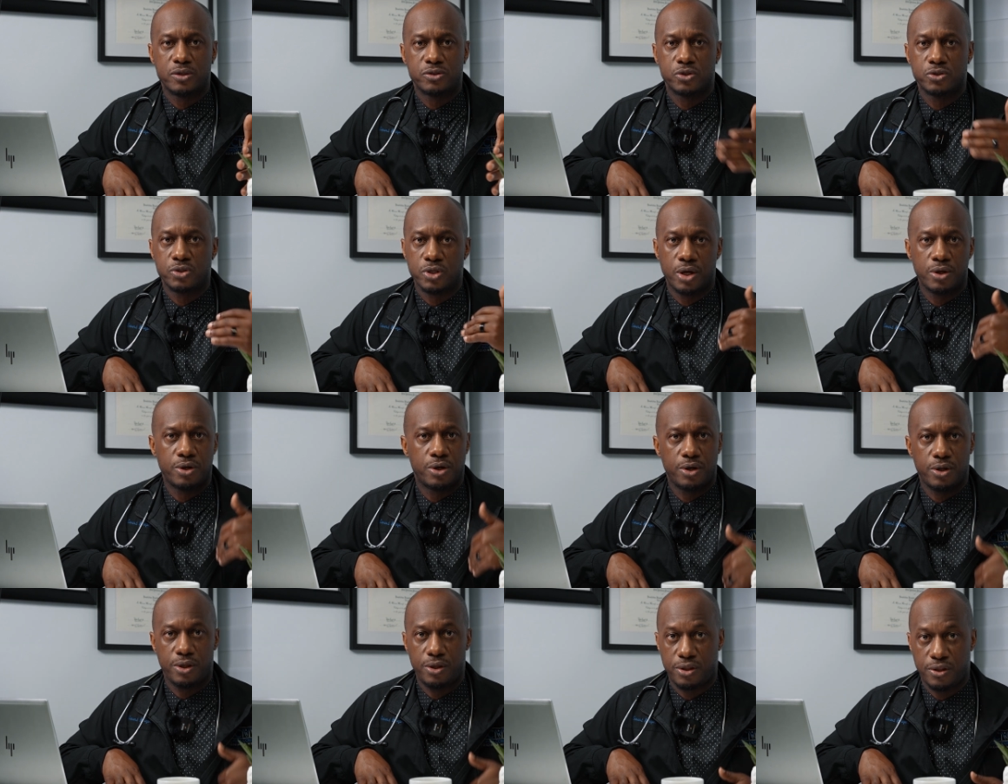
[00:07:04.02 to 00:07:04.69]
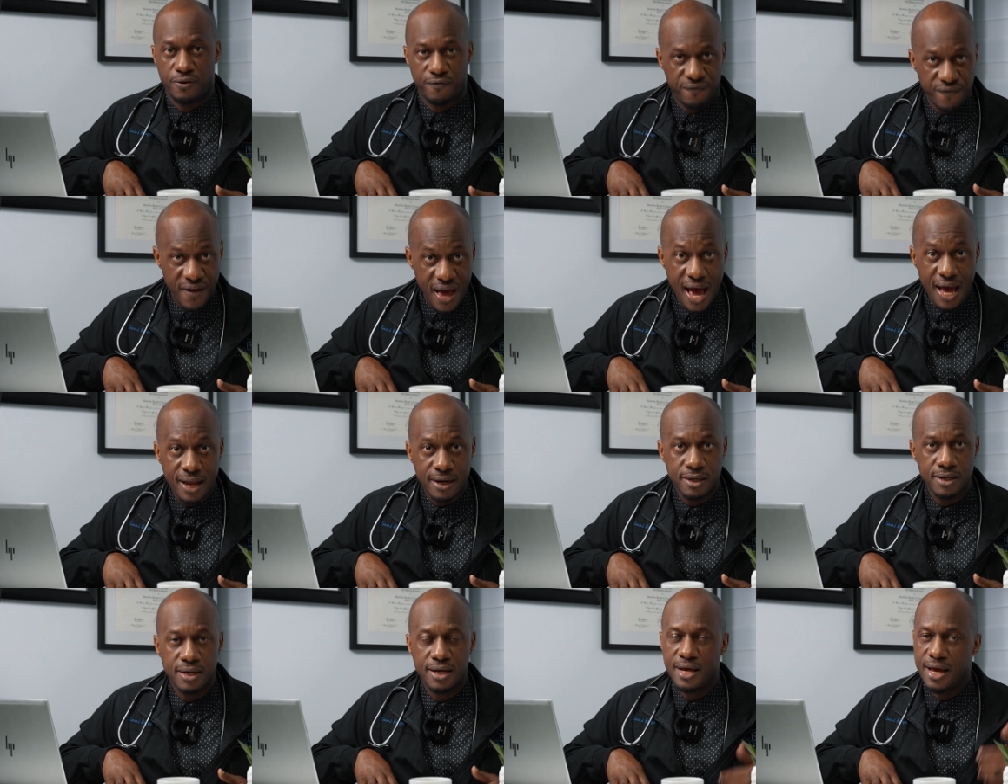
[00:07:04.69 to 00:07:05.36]
muscles underneath the fat.
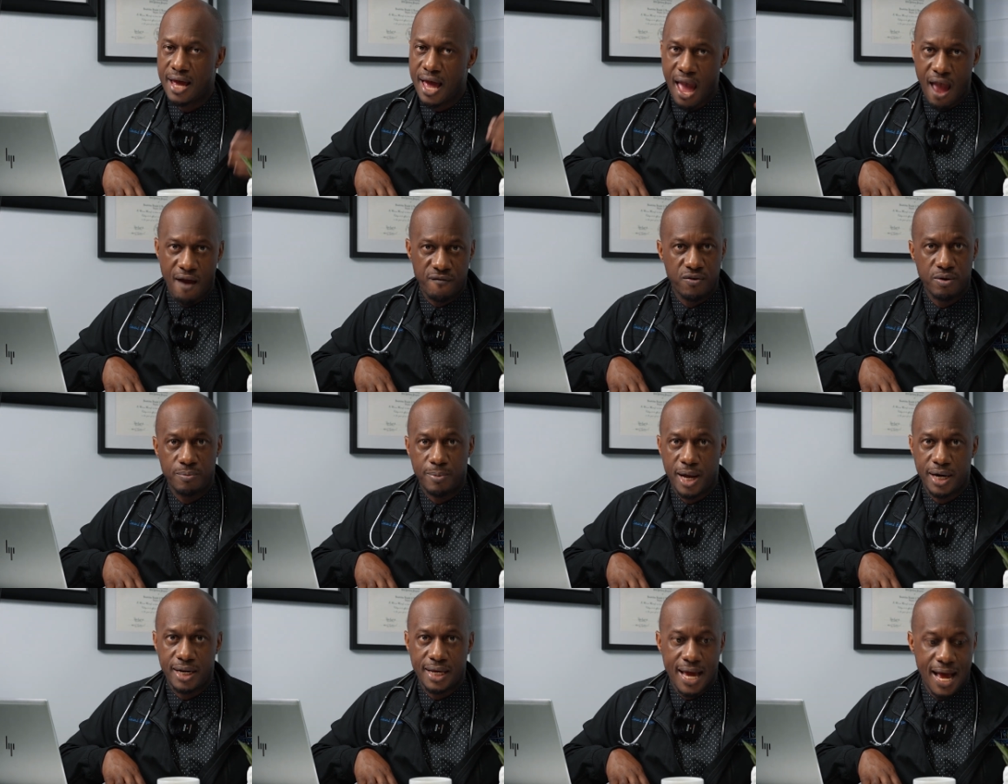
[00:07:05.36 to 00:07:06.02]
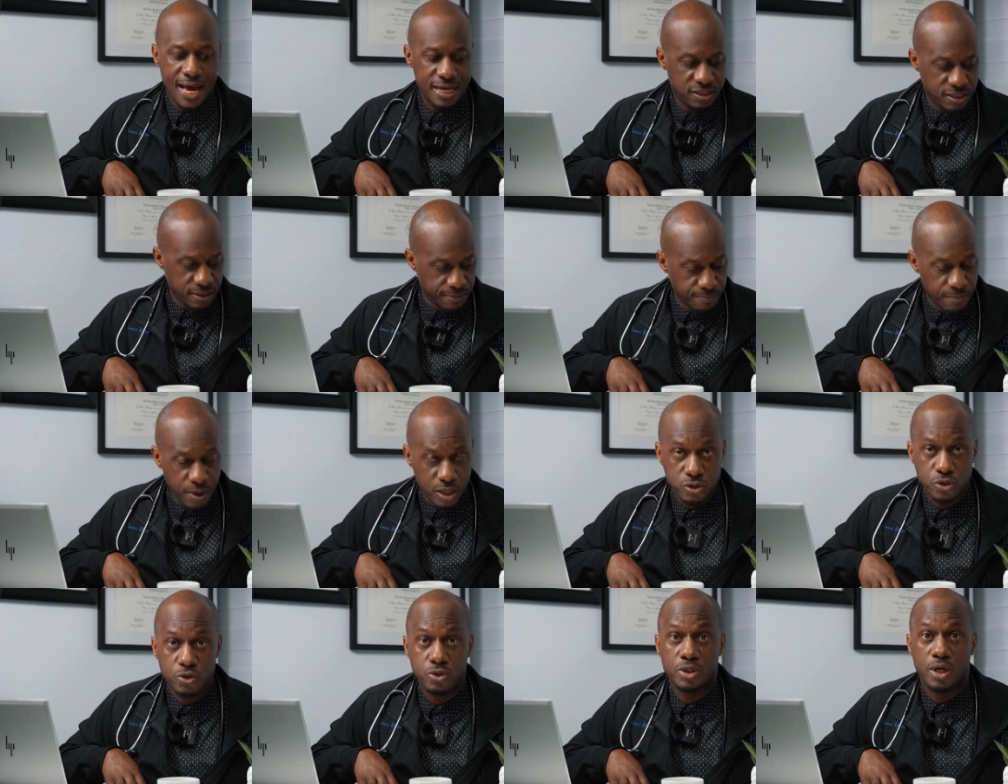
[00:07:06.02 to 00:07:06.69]
Everybody has
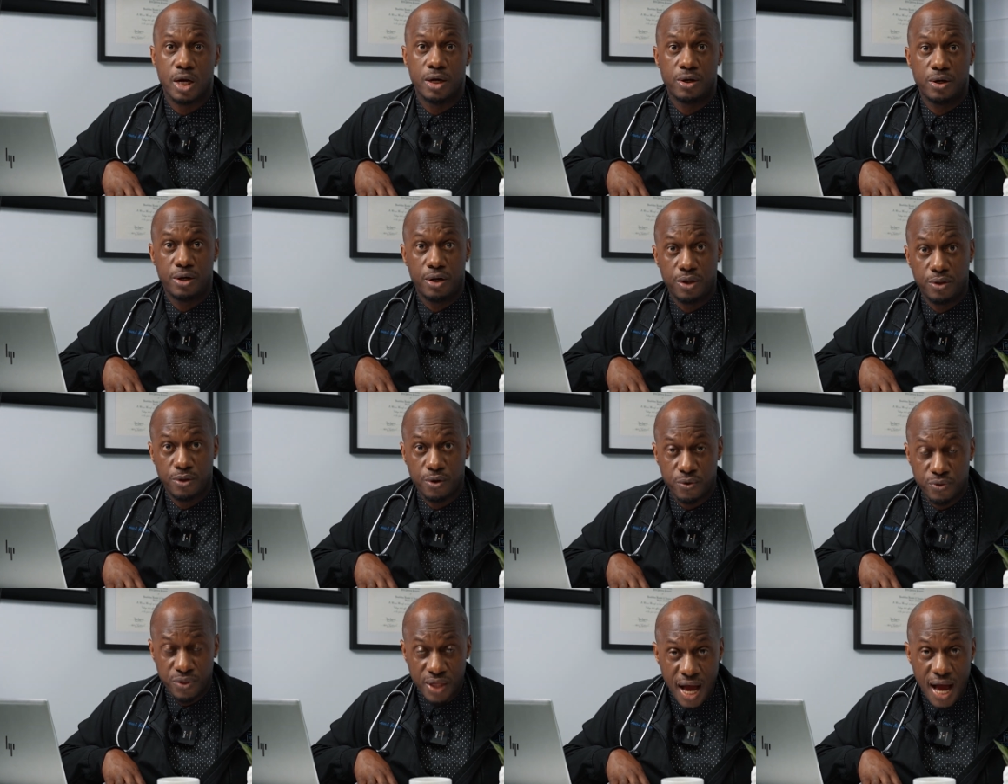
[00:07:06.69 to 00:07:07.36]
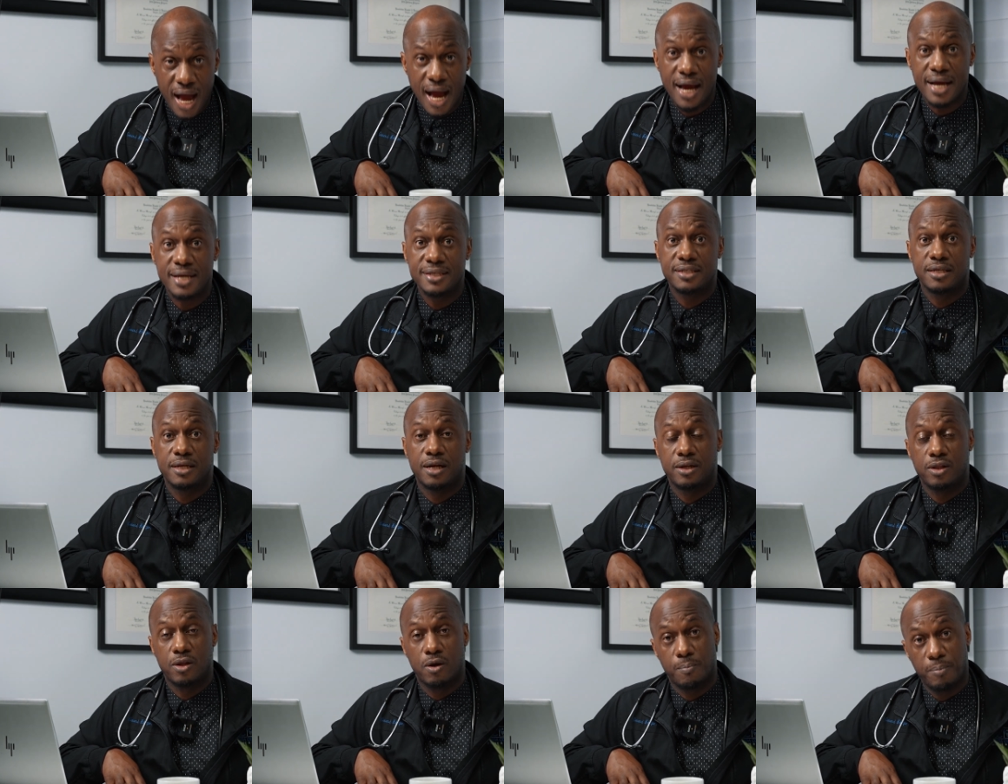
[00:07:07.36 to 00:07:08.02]
muscles underneath their thighs
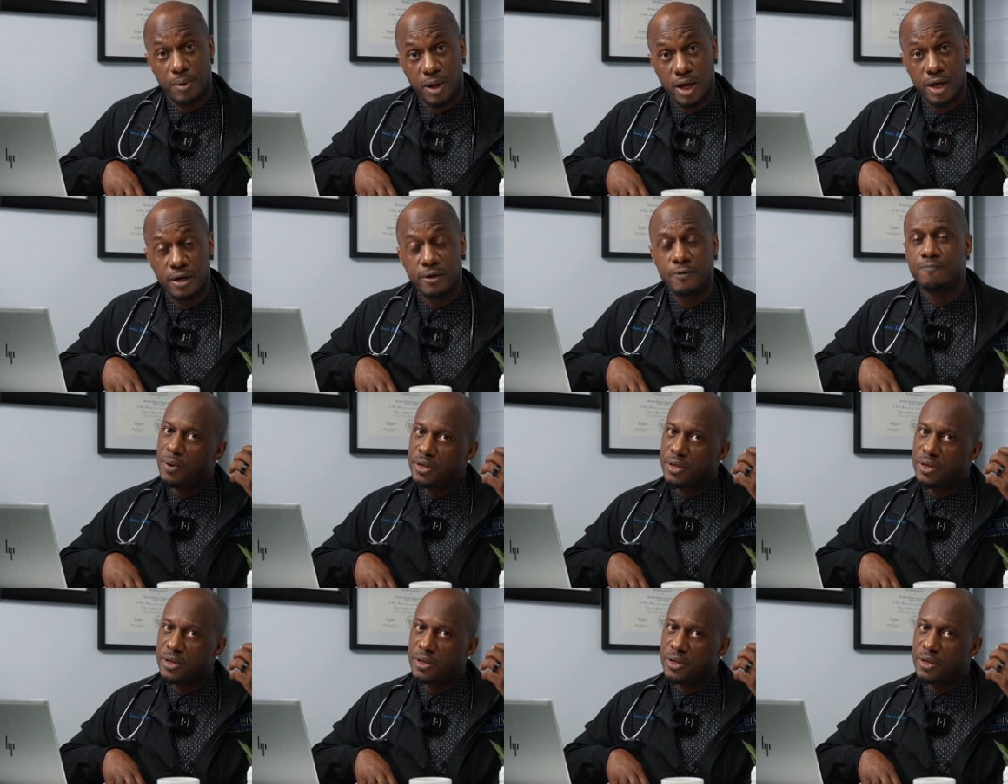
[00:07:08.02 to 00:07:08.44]
and in their butt,